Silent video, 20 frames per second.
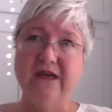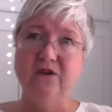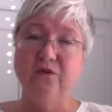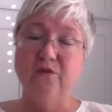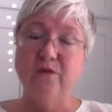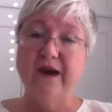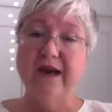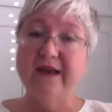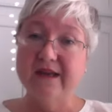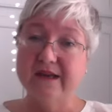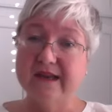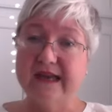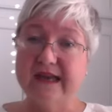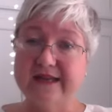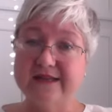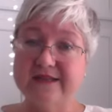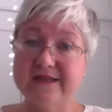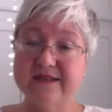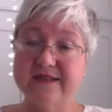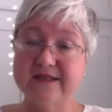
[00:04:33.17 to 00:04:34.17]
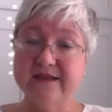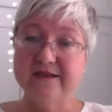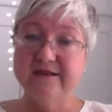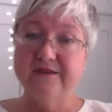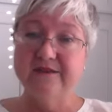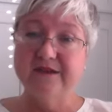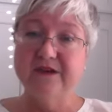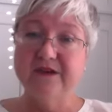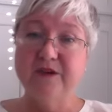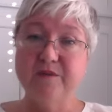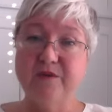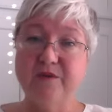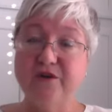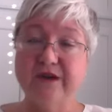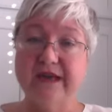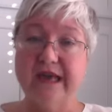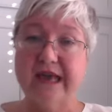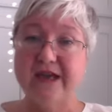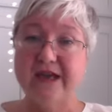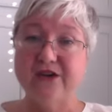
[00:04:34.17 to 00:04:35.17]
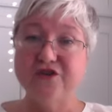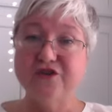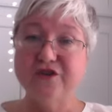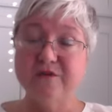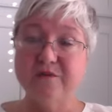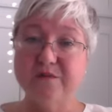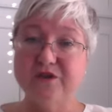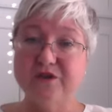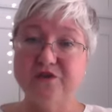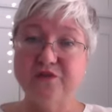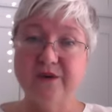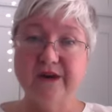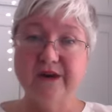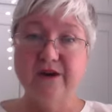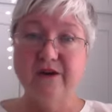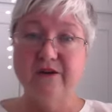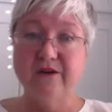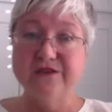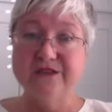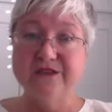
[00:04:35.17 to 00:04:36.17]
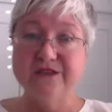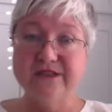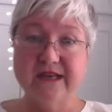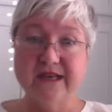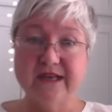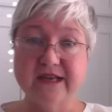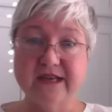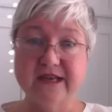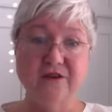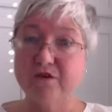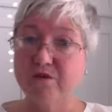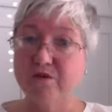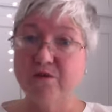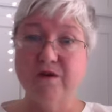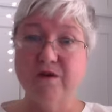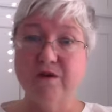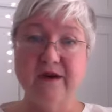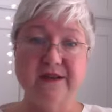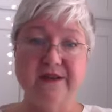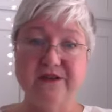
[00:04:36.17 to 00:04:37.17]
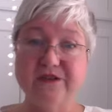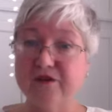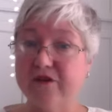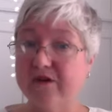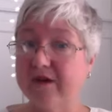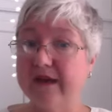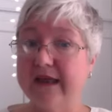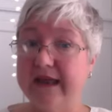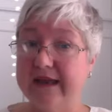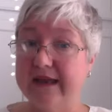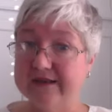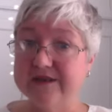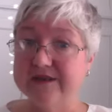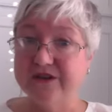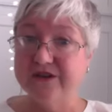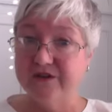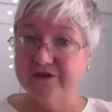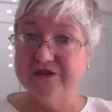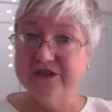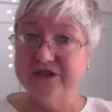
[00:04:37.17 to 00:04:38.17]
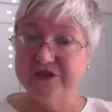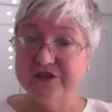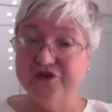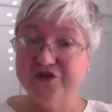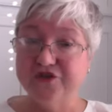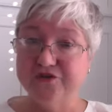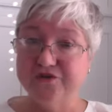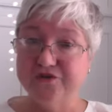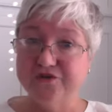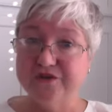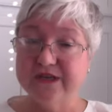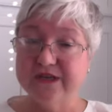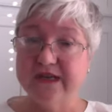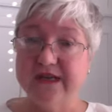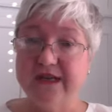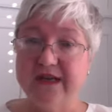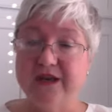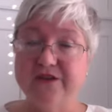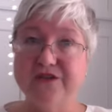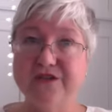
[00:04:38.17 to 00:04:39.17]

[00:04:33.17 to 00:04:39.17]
regulates the communication between our cells, our organs, our glands, and our tissues.